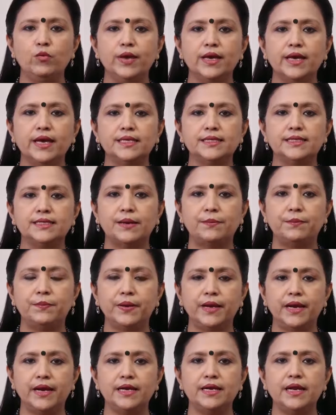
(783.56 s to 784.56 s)
we can
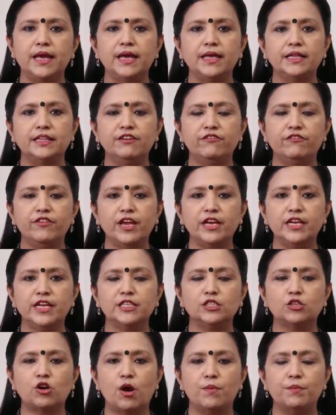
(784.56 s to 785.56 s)
separate the
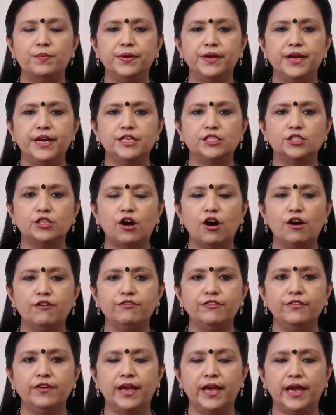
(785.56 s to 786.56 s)
various components
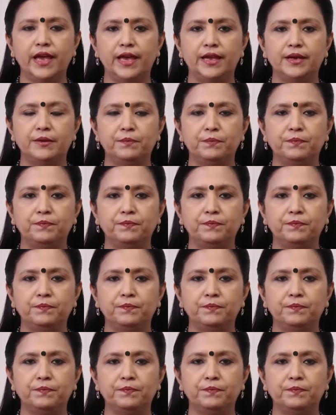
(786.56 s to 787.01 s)
of air.